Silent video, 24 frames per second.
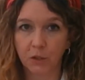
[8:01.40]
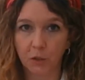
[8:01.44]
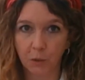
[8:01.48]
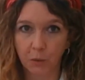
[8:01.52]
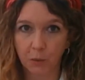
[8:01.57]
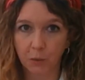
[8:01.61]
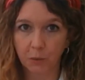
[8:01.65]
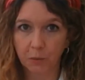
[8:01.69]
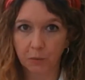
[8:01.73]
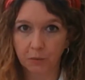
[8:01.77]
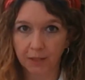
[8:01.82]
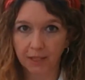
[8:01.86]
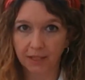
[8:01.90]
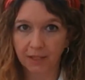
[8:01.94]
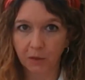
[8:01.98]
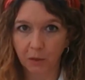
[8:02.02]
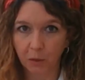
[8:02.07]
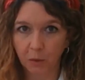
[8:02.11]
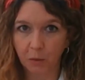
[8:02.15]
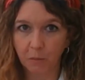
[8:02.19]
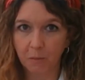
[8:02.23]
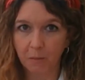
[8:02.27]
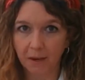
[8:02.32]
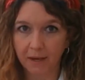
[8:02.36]
do you think
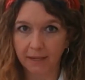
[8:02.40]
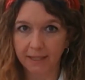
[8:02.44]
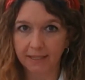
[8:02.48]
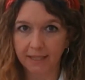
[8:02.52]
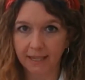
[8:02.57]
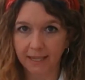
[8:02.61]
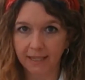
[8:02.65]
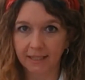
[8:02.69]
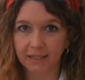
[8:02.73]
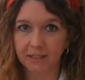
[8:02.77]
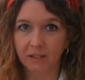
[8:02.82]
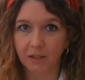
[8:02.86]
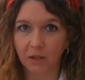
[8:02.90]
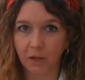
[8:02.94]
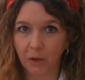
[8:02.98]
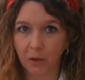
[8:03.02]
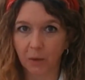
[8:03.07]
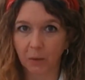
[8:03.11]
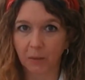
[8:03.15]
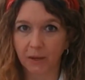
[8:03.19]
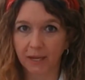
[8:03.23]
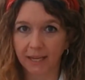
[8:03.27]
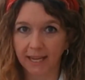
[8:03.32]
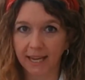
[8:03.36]
you might need to
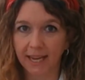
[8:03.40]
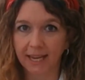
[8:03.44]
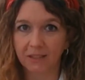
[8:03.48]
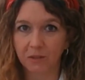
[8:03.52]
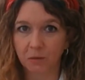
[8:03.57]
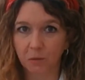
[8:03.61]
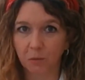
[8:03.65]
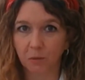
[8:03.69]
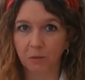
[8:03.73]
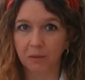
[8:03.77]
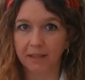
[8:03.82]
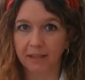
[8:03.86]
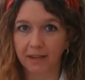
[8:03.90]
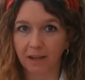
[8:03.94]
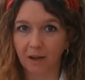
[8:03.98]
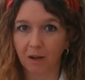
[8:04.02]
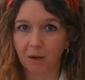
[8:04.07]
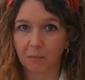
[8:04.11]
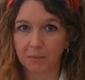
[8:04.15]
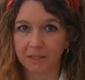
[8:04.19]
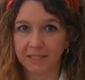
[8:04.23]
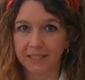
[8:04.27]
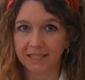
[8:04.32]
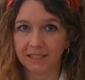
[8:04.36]
go and get all the
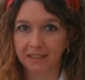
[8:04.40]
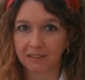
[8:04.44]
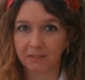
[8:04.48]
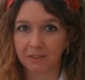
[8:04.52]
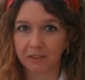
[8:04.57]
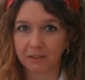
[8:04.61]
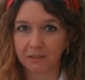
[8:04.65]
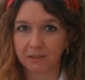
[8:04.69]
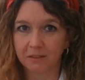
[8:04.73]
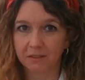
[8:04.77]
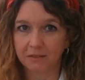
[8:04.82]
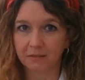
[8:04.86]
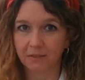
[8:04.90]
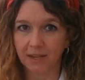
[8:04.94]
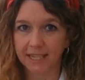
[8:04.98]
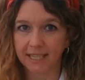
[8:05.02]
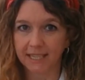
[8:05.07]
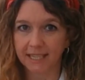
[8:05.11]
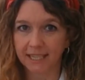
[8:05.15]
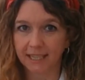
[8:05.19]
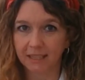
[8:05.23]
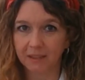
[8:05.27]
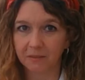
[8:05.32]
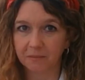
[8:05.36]
art materials
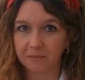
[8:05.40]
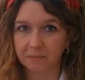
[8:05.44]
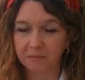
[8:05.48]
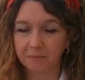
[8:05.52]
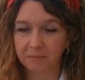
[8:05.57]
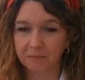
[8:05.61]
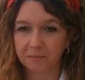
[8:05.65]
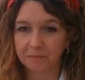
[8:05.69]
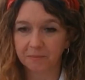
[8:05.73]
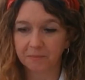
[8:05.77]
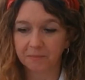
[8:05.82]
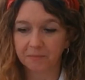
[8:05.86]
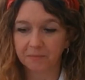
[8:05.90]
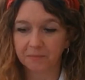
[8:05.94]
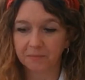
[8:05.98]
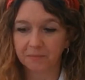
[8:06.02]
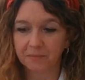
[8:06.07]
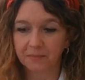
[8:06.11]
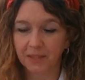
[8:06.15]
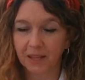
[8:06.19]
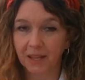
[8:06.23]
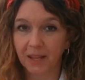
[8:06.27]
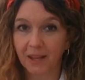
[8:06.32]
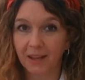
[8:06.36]
ready?
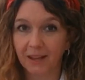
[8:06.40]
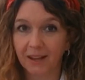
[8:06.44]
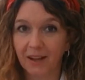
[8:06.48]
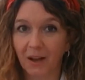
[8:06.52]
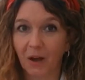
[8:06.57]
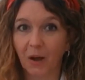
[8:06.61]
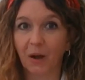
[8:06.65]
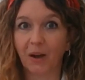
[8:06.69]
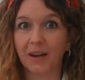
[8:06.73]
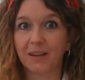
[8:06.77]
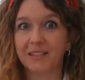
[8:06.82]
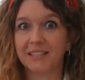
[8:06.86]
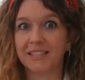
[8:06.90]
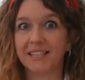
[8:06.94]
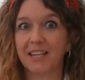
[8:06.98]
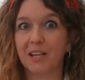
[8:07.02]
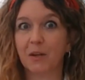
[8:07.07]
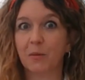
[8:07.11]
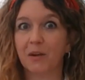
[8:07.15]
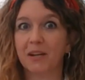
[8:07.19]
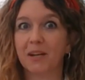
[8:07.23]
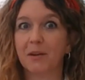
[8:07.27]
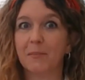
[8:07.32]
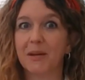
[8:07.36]
I'll see
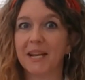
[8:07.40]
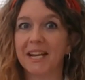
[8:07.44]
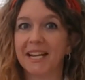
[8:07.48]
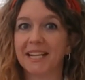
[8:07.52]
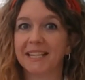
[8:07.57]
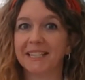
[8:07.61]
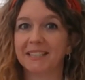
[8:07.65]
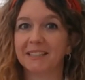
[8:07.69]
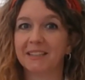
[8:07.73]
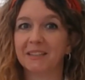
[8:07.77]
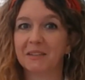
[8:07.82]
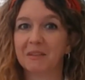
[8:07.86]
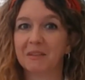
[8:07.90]
you in a minute.